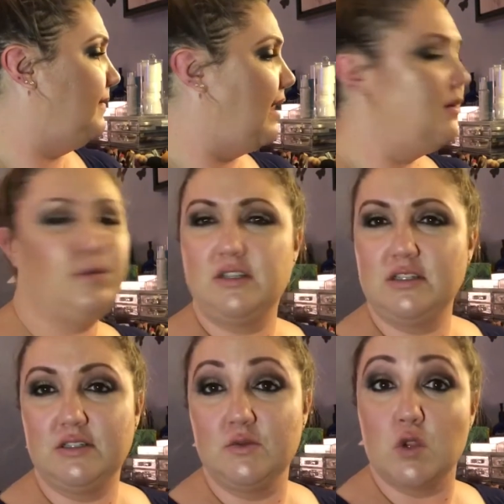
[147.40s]
we'll
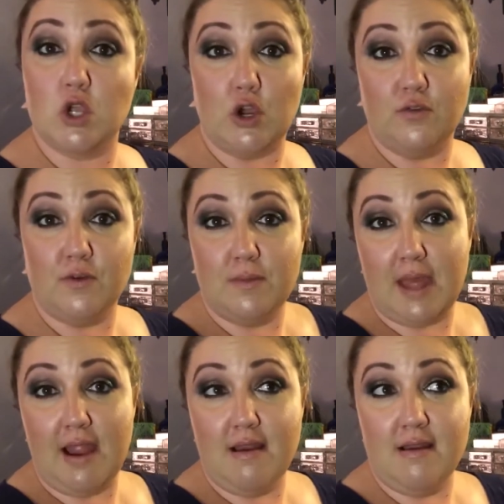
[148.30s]
just go from
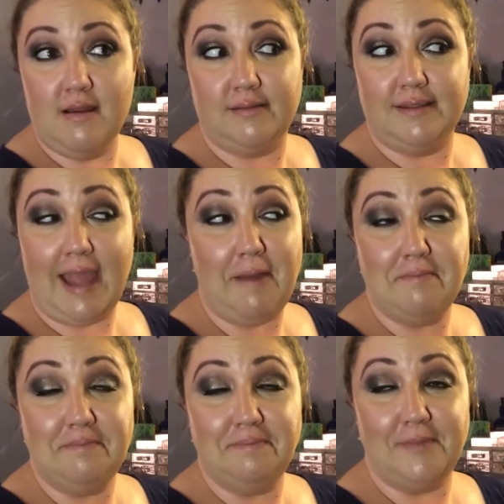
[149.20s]
there. Yeah.
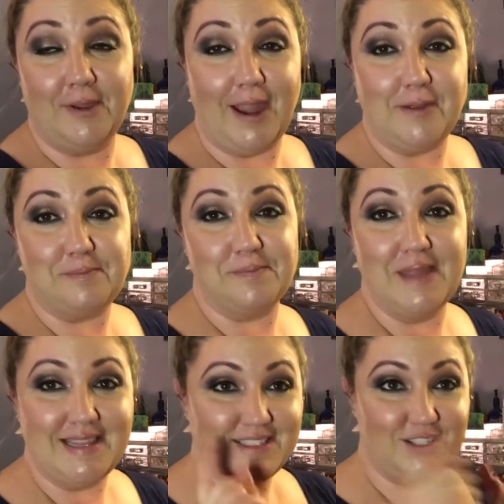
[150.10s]
Okay.
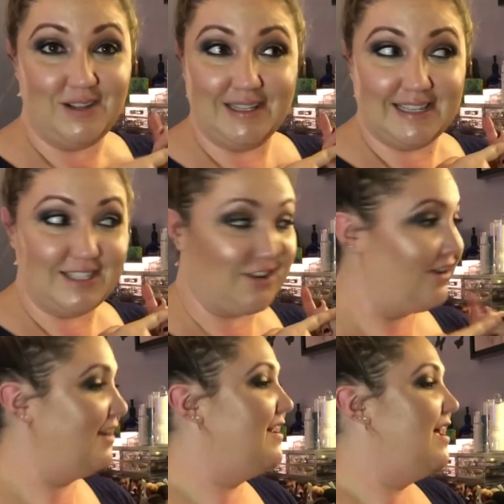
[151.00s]
So let's get
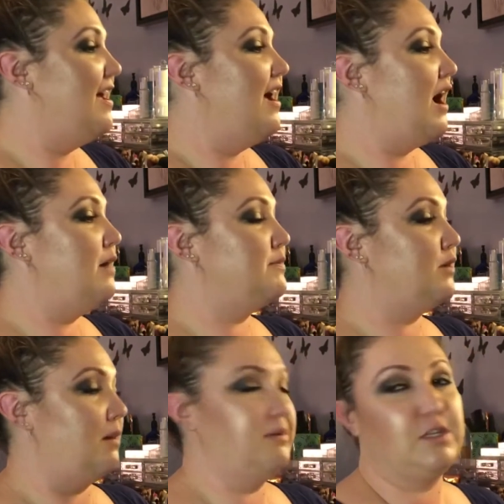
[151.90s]
started.
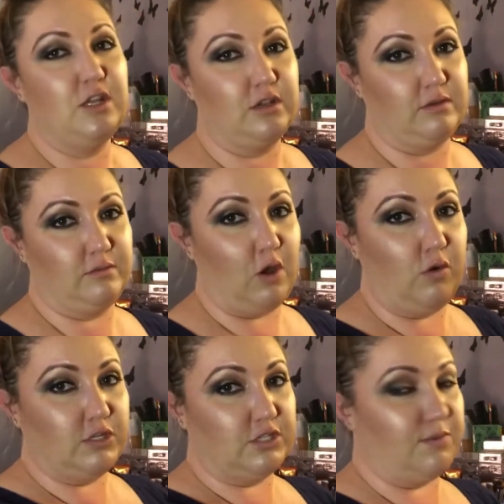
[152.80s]
So I'm just gonna
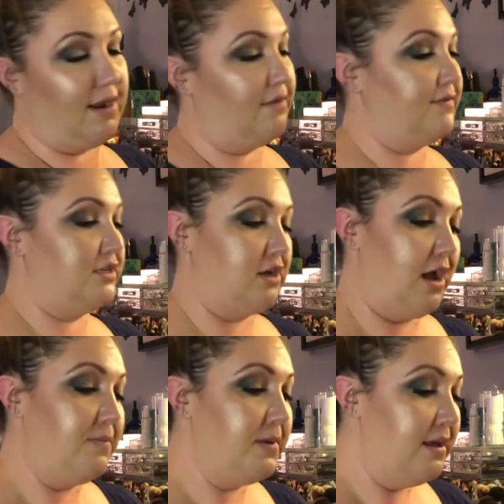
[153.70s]
go just right off of the
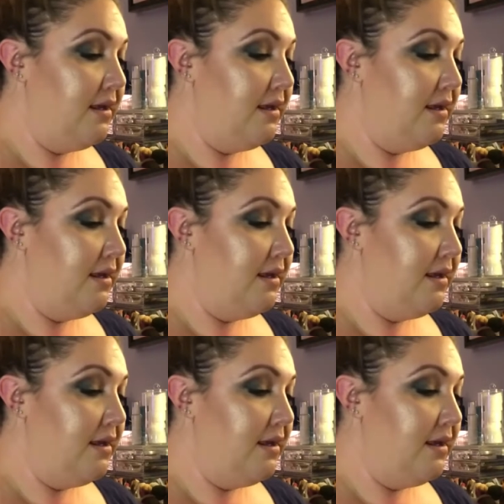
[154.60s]
top.